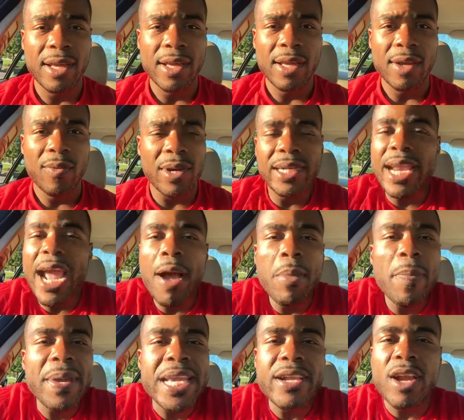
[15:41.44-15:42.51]
One day I'm
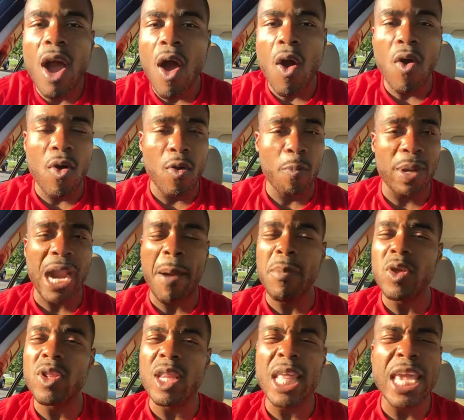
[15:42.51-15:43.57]
going to be gone, but I'm
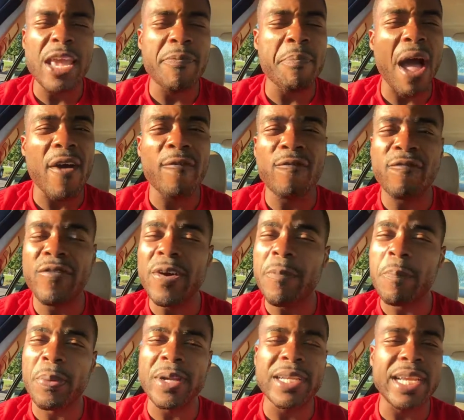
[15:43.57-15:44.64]
going to leave my
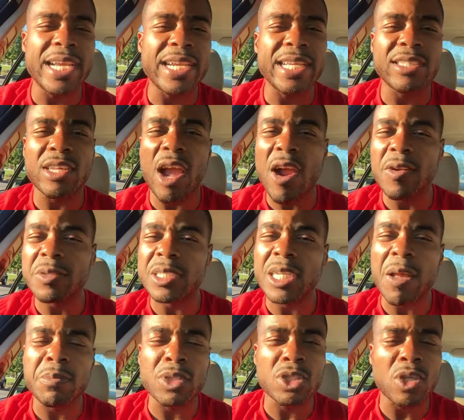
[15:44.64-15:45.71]
footprint in this earth,
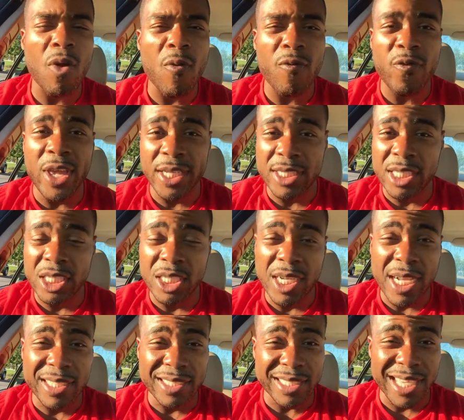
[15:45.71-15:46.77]
something so vicious, you
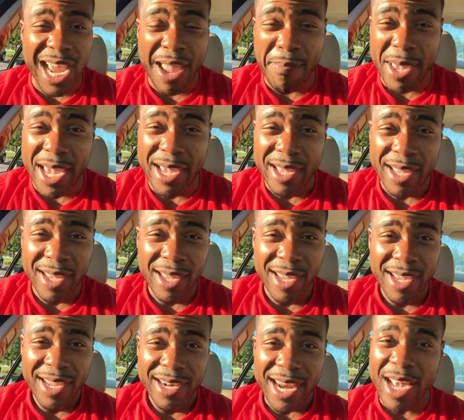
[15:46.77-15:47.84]
understand me?
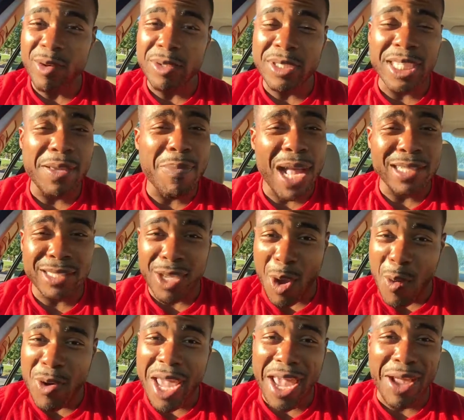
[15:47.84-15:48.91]
They going to see my
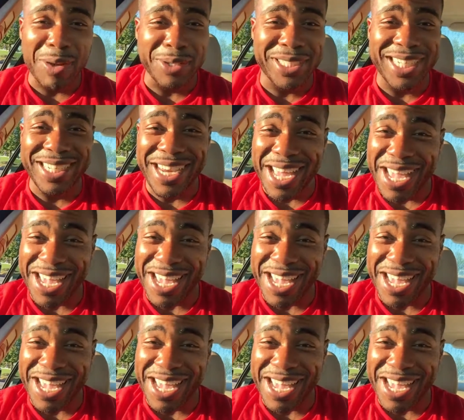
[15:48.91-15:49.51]
toenails, you dig?